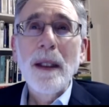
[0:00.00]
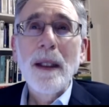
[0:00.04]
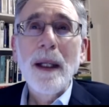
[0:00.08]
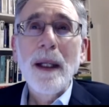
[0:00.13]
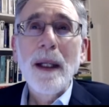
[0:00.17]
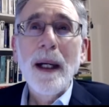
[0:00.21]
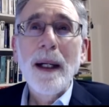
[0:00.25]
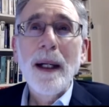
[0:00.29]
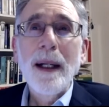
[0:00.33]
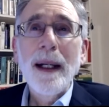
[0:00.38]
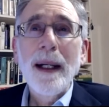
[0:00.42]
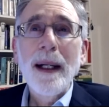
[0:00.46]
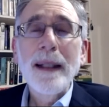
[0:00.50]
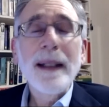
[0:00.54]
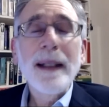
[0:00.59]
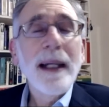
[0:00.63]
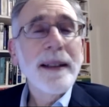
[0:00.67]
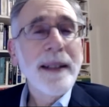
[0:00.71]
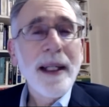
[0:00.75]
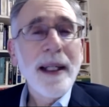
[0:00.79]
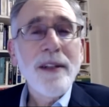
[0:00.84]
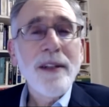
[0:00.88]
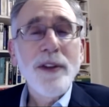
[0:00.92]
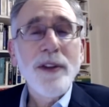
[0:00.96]
I, I,
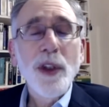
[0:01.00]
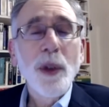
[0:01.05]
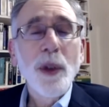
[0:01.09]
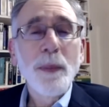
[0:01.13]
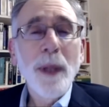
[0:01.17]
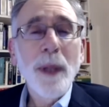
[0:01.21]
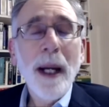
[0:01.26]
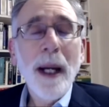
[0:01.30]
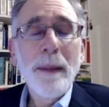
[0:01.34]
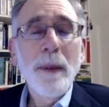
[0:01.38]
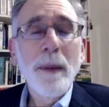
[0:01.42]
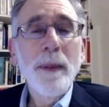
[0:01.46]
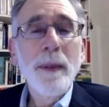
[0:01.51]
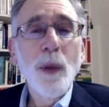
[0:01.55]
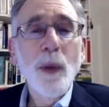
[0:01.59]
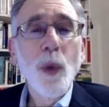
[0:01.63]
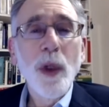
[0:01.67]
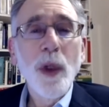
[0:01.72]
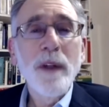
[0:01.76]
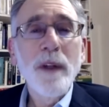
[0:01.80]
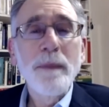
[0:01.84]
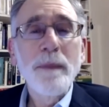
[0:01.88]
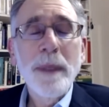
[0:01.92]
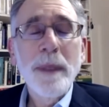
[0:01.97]
guess there probably
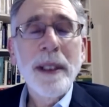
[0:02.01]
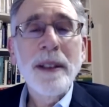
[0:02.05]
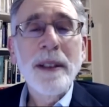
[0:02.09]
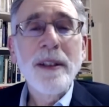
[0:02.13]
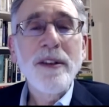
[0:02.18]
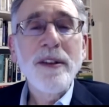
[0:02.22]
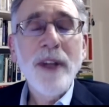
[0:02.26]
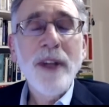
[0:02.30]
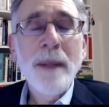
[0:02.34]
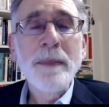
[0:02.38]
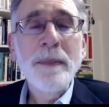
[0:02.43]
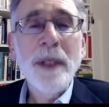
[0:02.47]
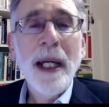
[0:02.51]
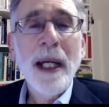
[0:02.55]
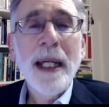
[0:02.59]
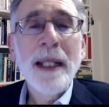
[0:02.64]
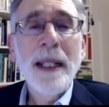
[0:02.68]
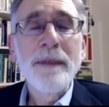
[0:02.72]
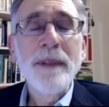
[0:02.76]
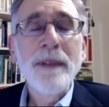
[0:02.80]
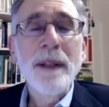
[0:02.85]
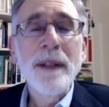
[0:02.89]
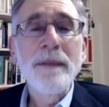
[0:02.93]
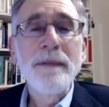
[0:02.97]
would have been some kind
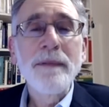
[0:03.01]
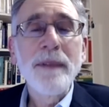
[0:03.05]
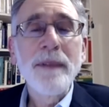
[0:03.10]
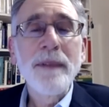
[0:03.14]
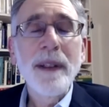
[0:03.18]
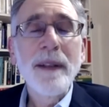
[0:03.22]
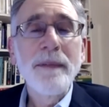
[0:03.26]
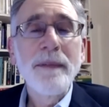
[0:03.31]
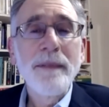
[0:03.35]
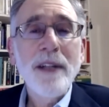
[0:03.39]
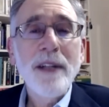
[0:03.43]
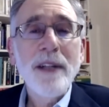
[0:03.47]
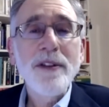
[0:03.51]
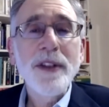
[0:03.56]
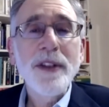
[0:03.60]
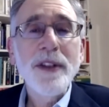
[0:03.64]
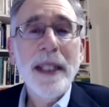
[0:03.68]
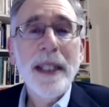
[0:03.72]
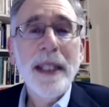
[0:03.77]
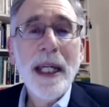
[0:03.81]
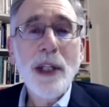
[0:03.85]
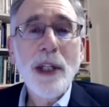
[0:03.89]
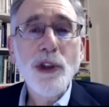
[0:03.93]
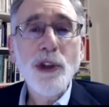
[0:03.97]
of an
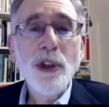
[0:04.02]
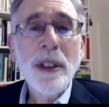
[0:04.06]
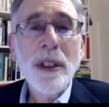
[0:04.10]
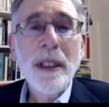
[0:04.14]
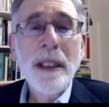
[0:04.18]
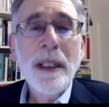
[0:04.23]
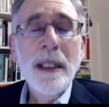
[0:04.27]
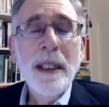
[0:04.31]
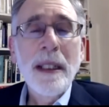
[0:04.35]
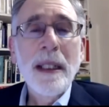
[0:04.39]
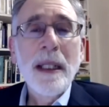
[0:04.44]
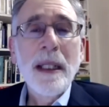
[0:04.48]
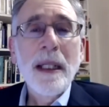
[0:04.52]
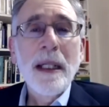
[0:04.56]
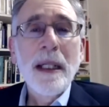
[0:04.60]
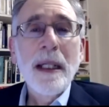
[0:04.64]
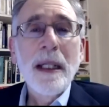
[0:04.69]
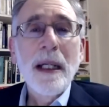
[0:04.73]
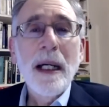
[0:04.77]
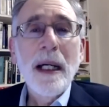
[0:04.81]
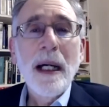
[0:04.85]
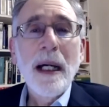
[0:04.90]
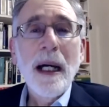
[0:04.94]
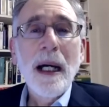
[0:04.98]
investigation.
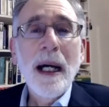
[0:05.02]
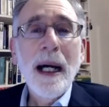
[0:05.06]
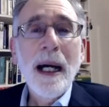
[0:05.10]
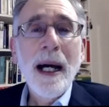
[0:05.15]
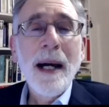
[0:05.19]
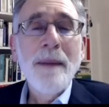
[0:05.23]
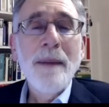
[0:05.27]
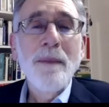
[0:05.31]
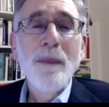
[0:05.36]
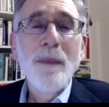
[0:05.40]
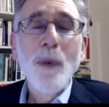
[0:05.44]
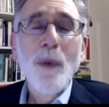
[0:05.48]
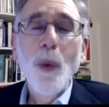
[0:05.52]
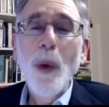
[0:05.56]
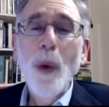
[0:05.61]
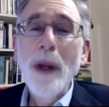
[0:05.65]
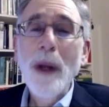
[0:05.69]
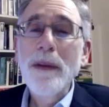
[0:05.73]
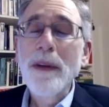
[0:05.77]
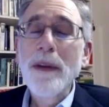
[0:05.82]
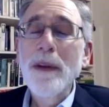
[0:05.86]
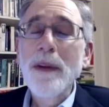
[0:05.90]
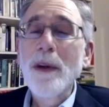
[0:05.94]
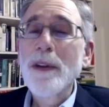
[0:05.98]
Um,
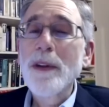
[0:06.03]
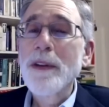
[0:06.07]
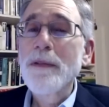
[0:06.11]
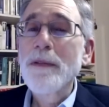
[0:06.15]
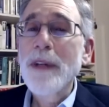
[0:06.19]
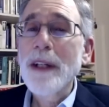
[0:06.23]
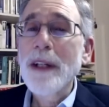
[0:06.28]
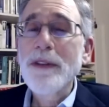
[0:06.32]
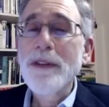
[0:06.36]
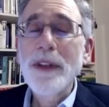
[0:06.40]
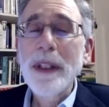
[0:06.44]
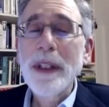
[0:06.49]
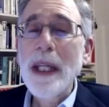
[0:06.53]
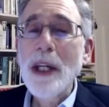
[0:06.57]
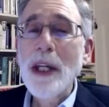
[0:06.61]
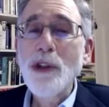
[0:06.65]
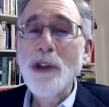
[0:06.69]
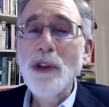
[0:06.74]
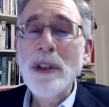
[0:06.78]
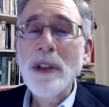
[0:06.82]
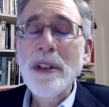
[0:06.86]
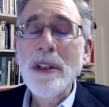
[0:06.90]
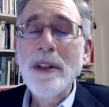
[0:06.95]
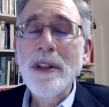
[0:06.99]
whether those
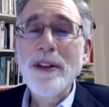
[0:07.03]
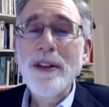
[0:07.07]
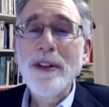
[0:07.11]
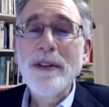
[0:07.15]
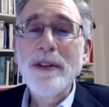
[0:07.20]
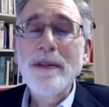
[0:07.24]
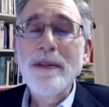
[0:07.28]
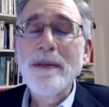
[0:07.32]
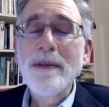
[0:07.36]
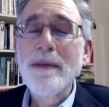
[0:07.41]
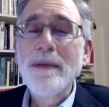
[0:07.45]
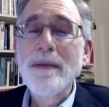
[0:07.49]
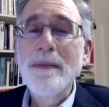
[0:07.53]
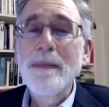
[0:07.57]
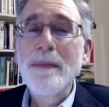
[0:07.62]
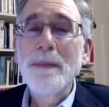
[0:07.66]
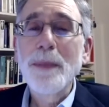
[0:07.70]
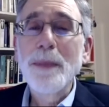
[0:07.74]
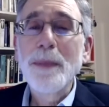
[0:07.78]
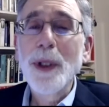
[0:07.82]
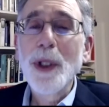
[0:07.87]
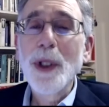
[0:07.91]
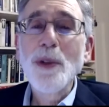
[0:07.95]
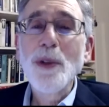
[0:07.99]
investigations
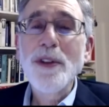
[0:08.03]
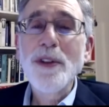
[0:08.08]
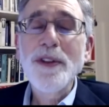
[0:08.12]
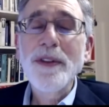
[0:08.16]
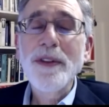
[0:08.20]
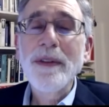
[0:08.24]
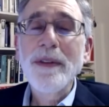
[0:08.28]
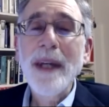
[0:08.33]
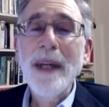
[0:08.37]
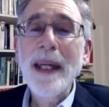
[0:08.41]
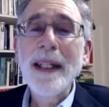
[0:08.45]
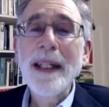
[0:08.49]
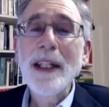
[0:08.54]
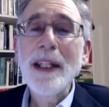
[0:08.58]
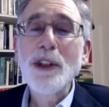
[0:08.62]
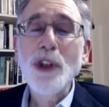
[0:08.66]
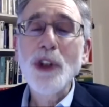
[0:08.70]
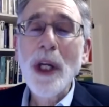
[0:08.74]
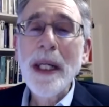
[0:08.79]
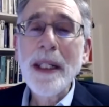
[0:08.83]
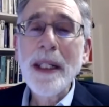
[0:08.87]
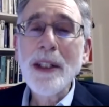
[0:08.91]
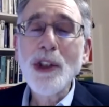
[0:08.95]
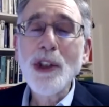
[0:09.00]
produced any
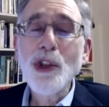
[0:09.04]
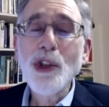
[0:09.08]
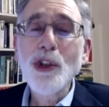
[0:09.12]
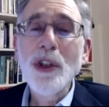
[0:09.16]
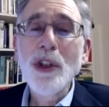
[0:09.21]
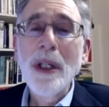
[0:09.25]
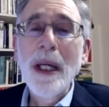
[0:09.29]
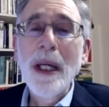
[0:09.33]
change